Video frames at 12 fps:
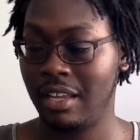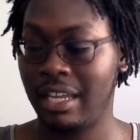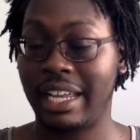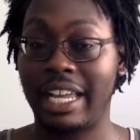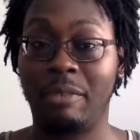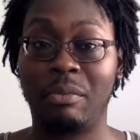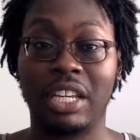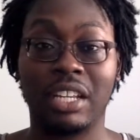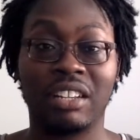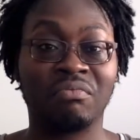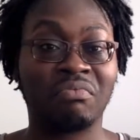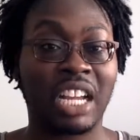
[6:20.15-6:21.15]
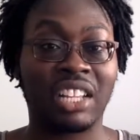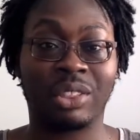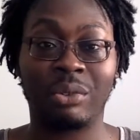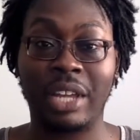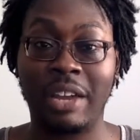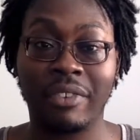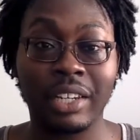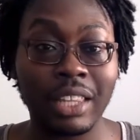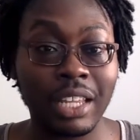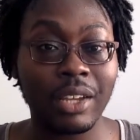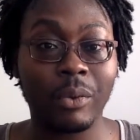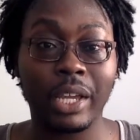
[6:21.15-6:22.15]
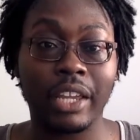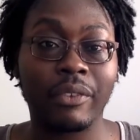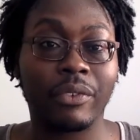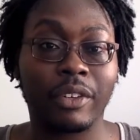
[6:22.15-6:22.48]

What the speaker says: I threw everything away